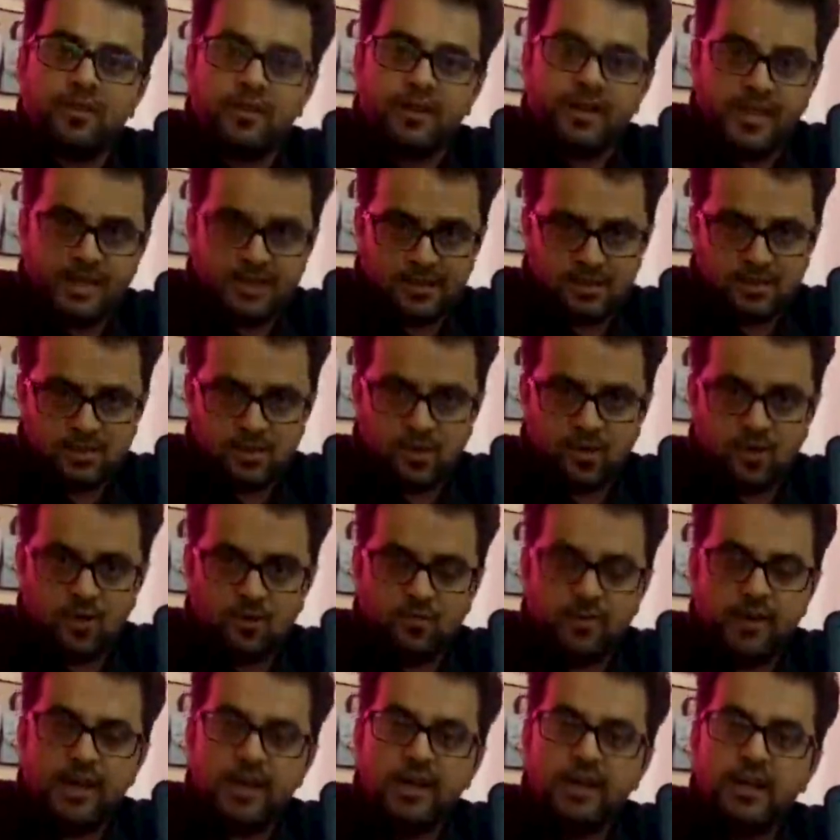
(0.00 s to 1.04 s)
test or
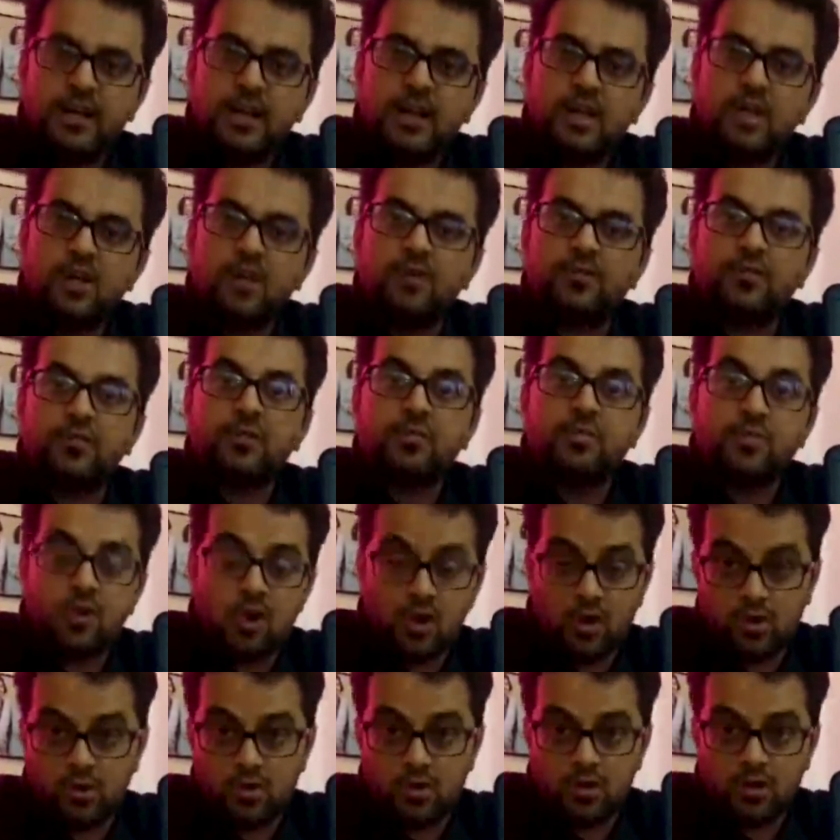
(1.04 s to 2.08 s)
validity of your
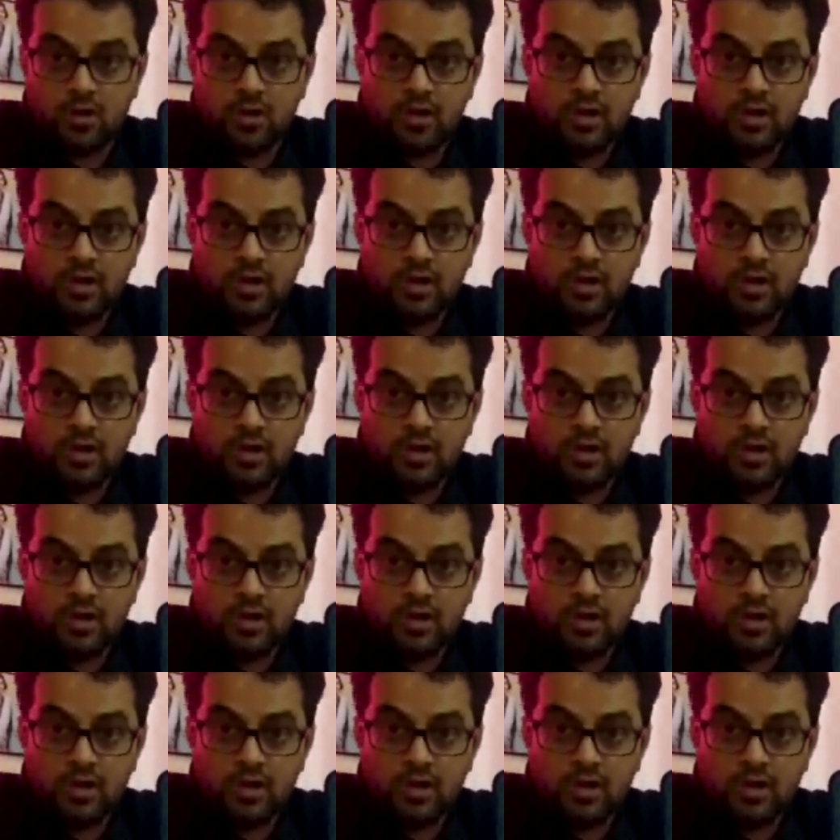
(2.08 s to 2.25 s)
protocol.